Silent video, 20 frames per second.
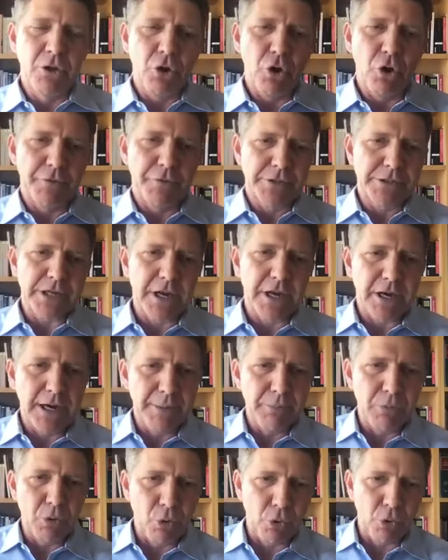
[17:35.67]
over
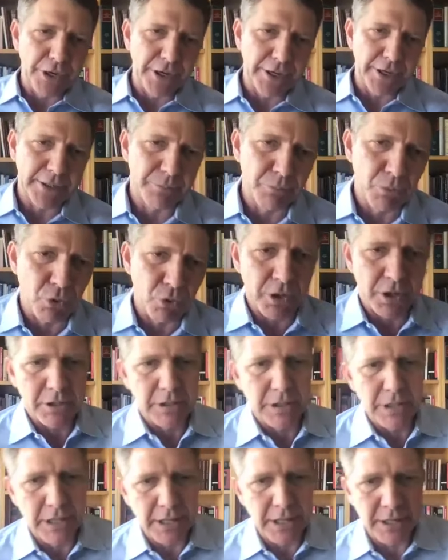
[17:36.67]
time oriented more
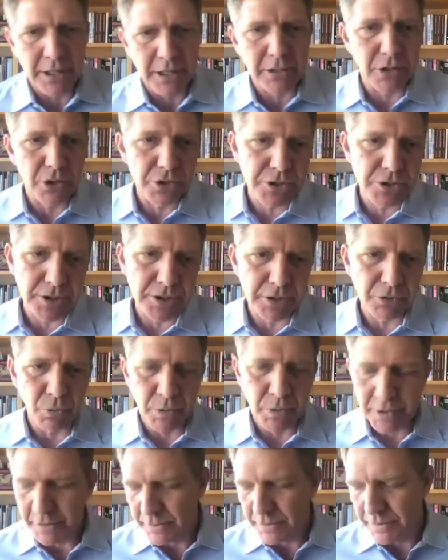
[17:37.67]
uh, closely
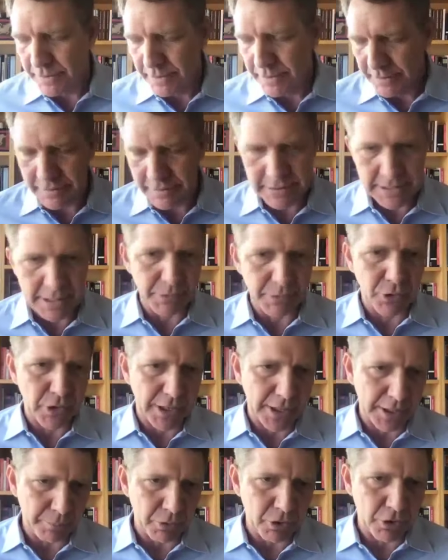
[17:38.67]
with the
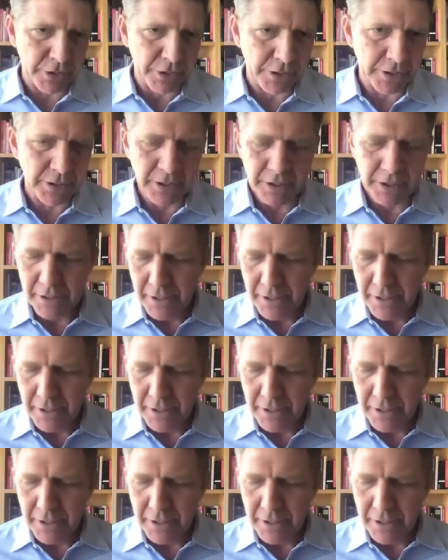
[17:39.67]
Democratic Party,